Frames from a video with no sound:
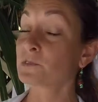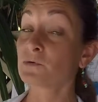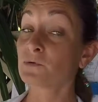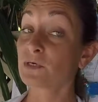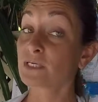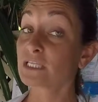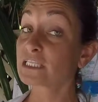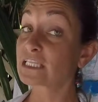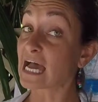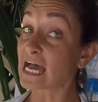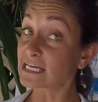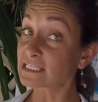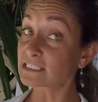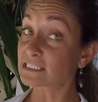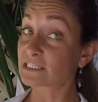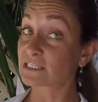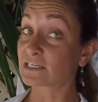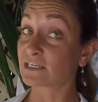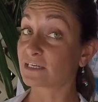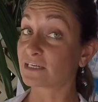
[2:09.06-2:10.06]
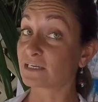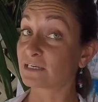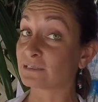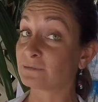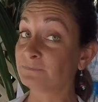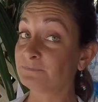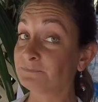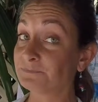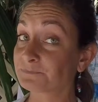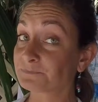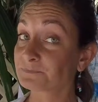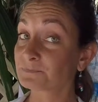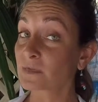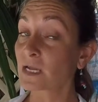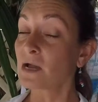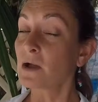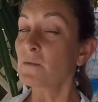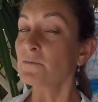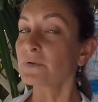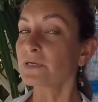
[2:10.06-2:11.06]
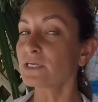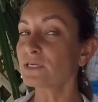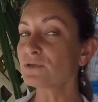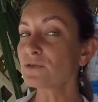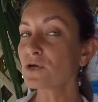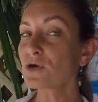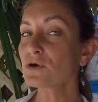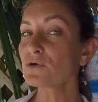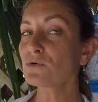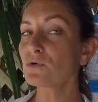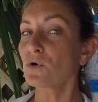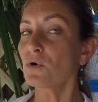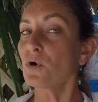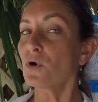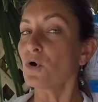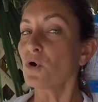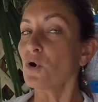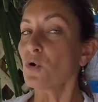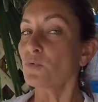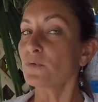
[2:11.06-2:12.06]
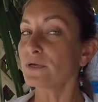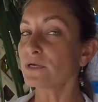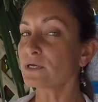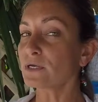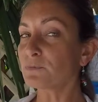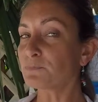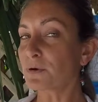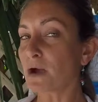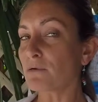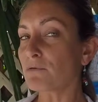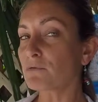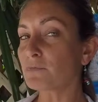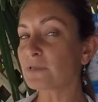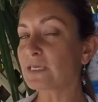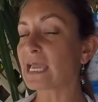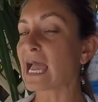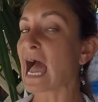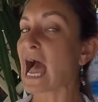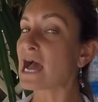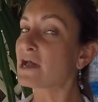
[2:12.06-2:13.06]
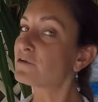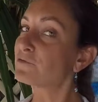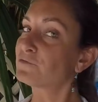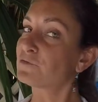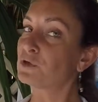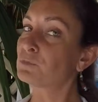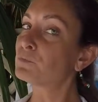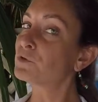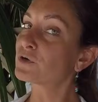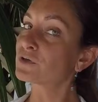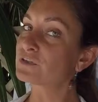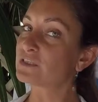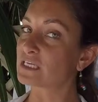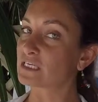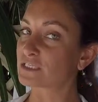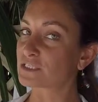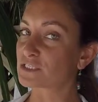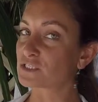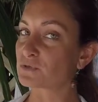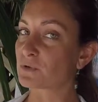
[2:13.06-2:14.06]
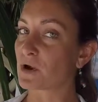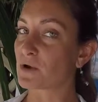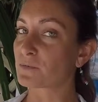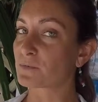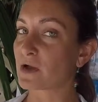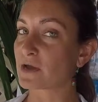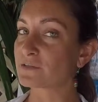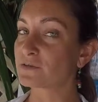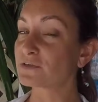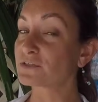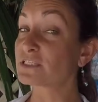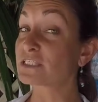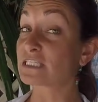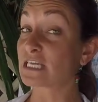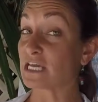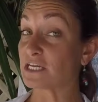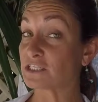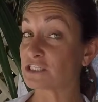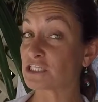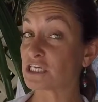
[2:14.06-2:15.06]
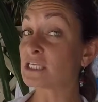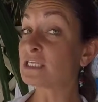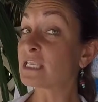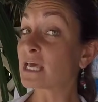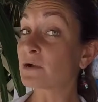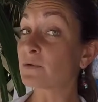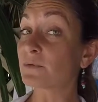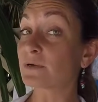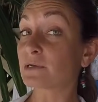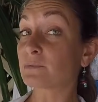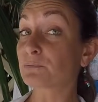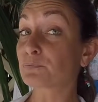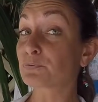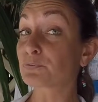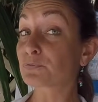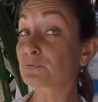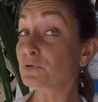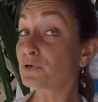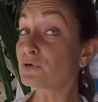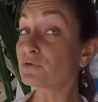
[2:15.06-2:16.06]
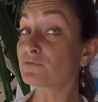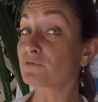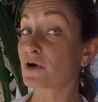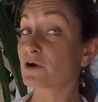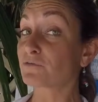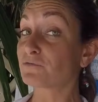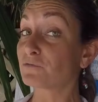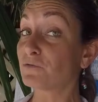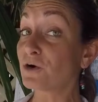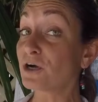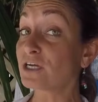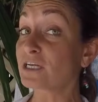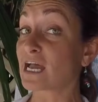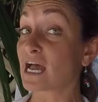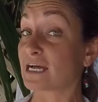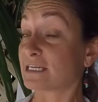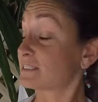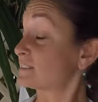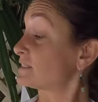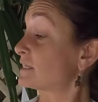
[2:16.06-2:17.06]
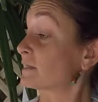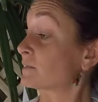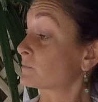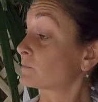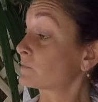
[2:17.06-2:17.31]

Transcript: Well, that's good. But we can probably add a few more things to our weather station that would improve our forecasting.